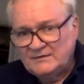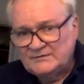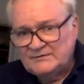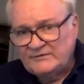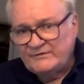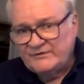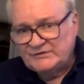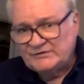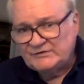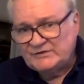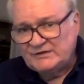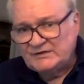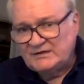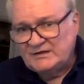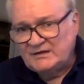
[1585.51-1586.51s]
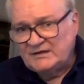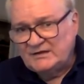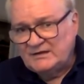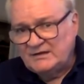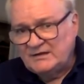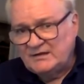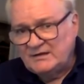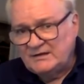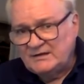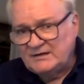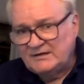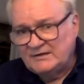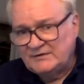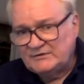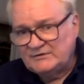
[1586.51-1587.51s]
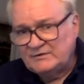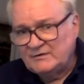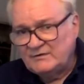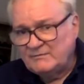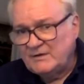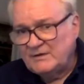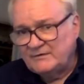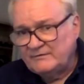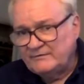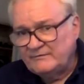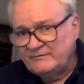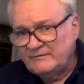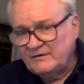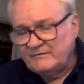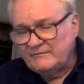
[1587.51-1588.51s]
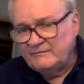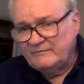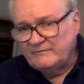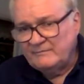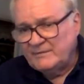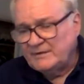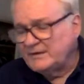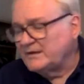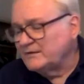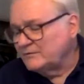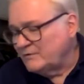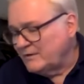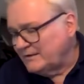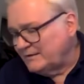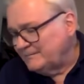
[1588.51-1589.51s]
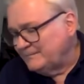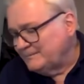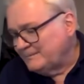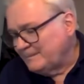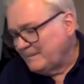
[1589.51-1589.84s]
sufficiency condition amount of money and credit.